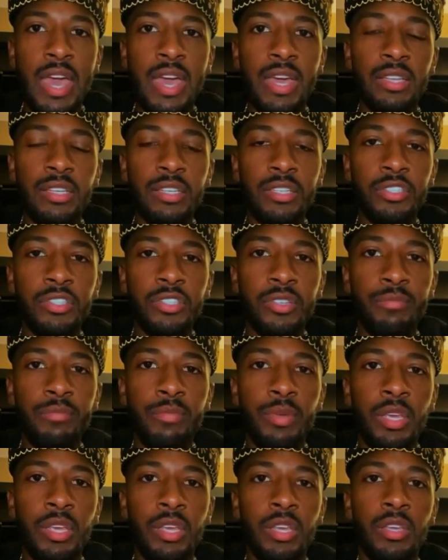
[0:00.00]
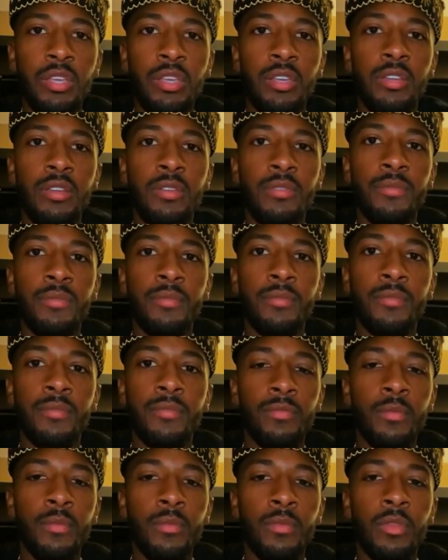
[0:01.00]
That should be
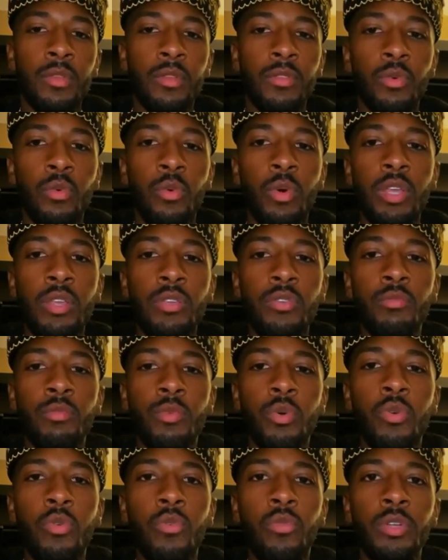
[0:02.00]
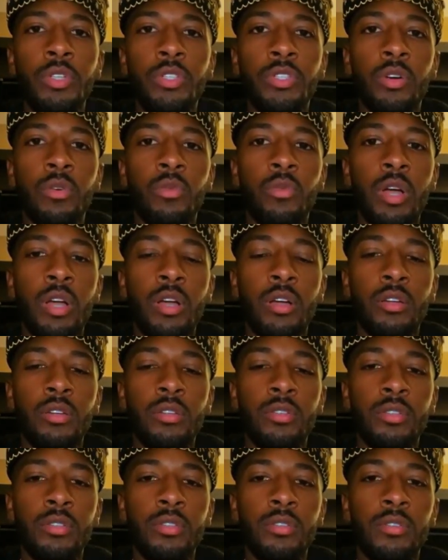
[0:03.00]
the way you move with your
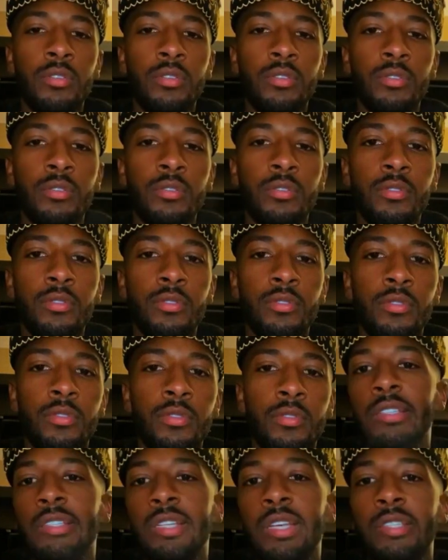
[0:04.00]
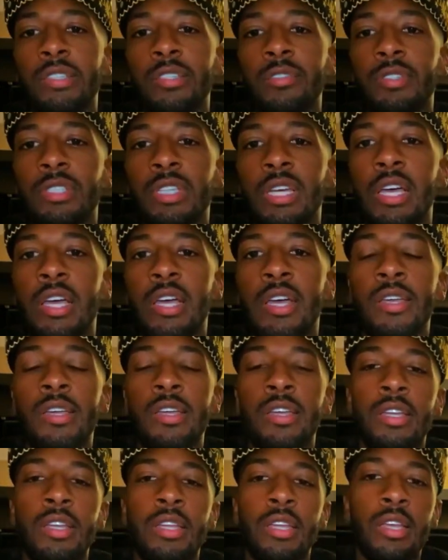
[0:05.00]
words. I had to take some
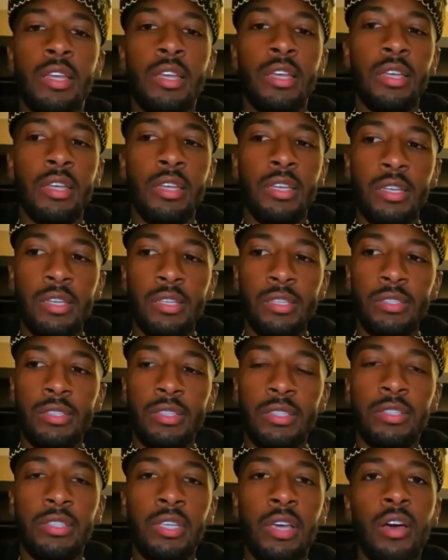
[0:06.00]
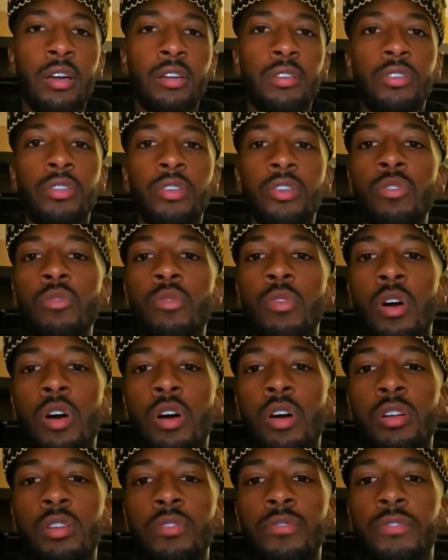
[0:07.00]
time to talk to you
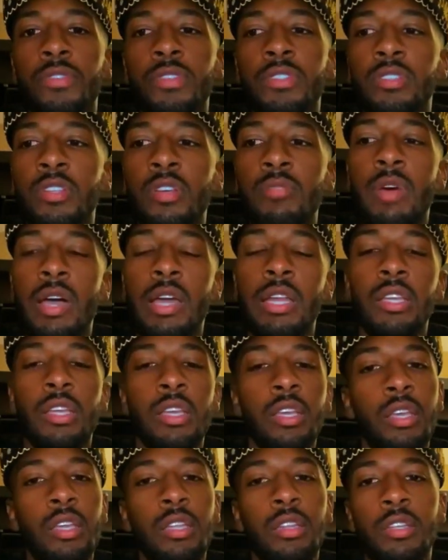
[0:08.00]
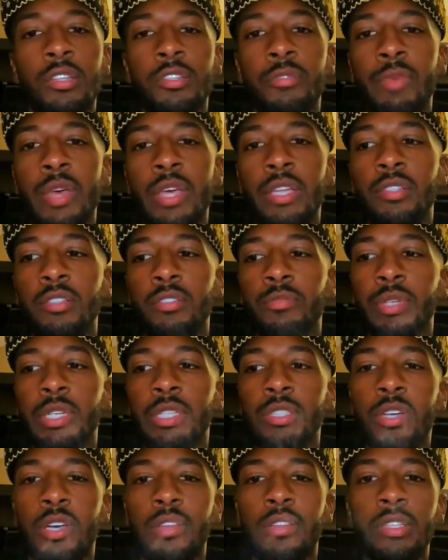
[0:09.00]
all for somebody can get this message,
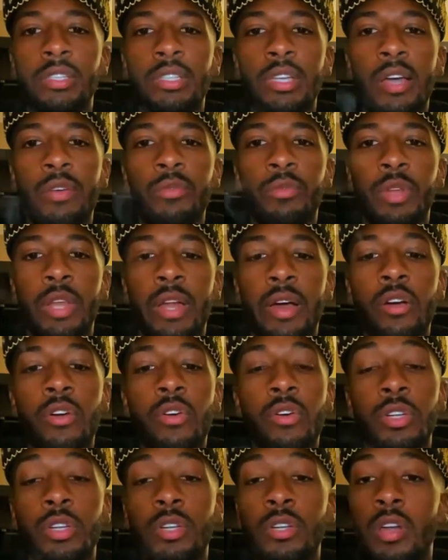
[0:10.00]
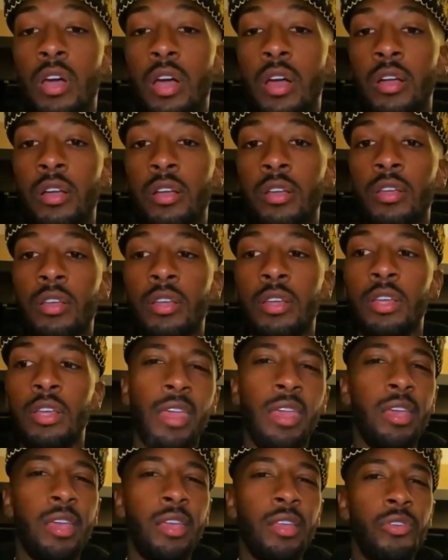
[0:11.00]
because oftentimes when I go in the dark
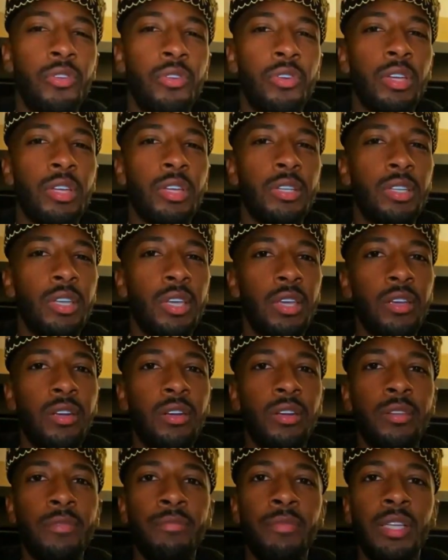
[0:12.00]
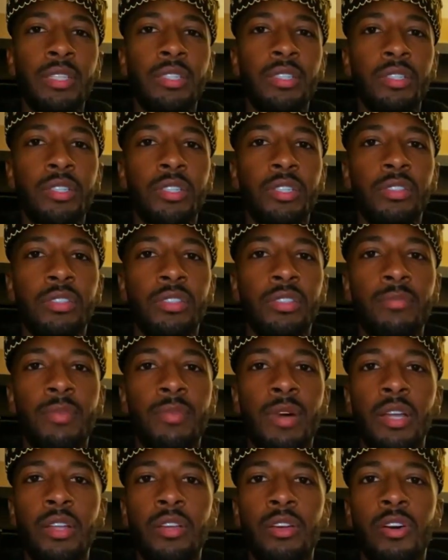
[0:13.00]
and you don't get to hear the messages,
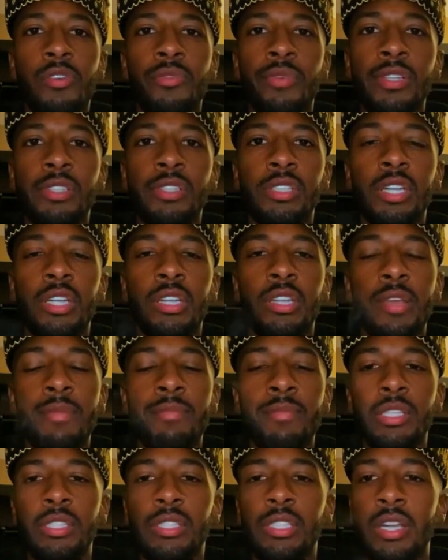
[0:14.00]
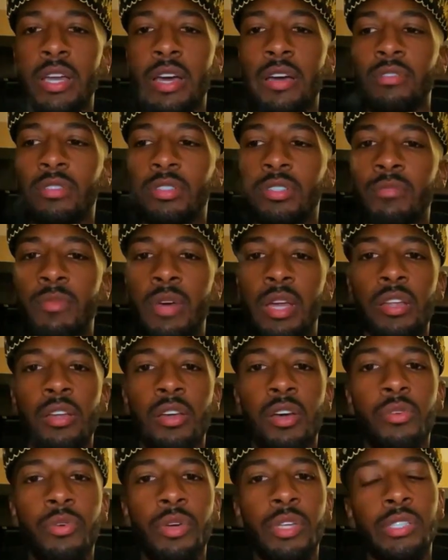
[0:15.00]
somebody always say that they missing out.
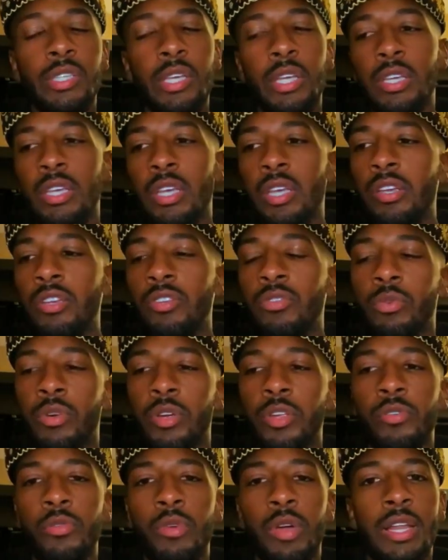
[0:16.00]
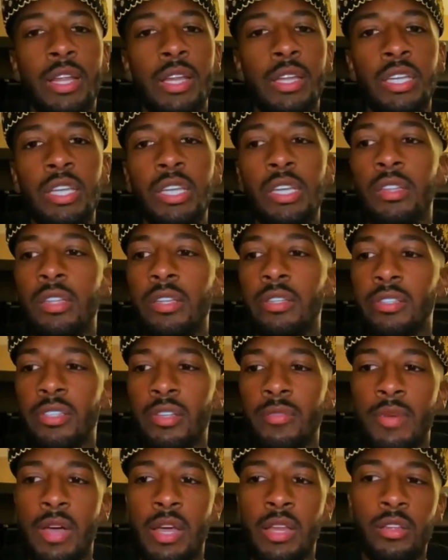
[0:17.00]
Somebody always say, Keys, where you at? I need
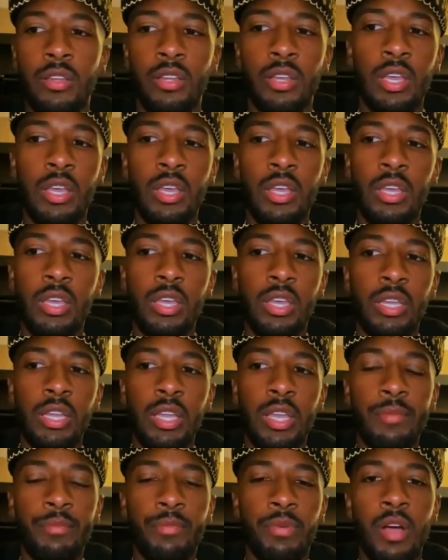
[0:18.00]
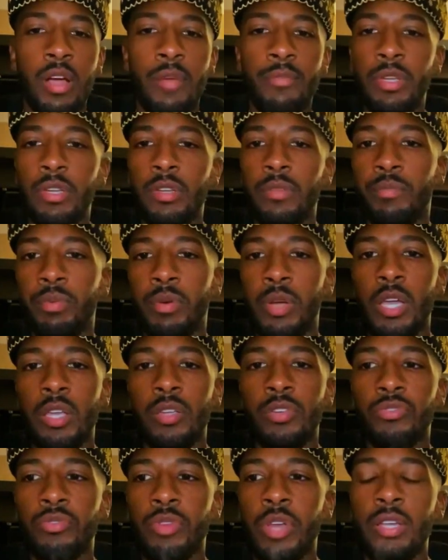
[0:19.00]
this. Somebody in their apartment,
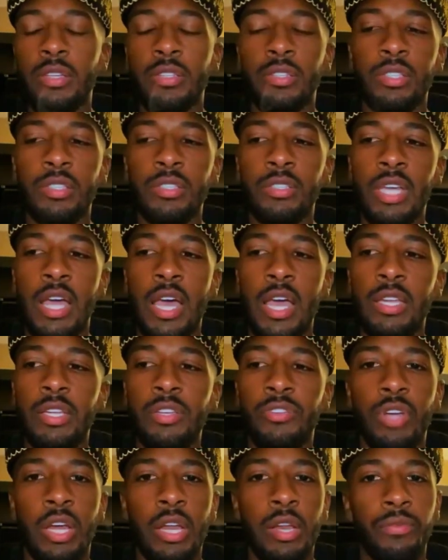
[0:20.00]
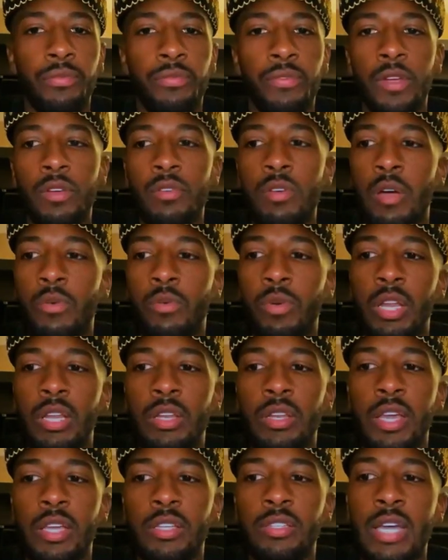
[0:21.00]
depressed, stressed, anxiety, trying to figure out
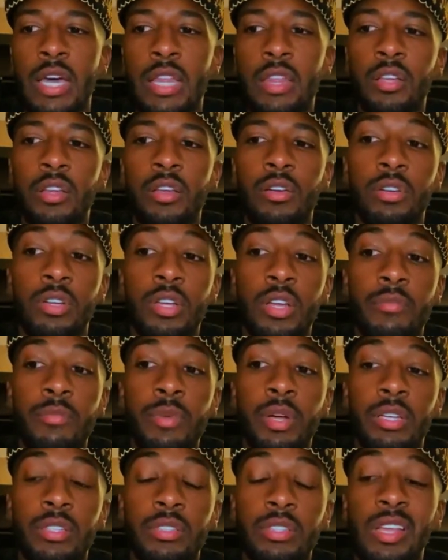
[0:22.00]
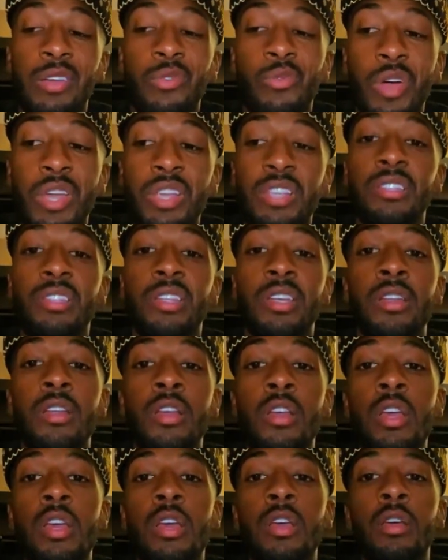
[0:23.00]
where their next dollar go come because they
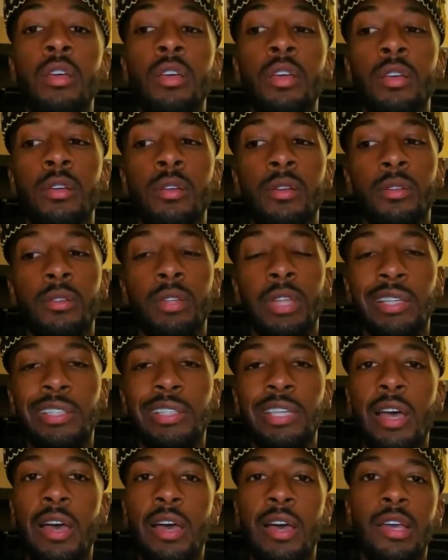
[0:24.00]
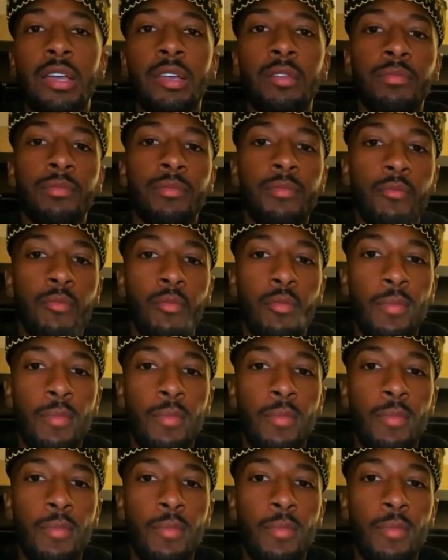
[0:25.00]
wasted their time.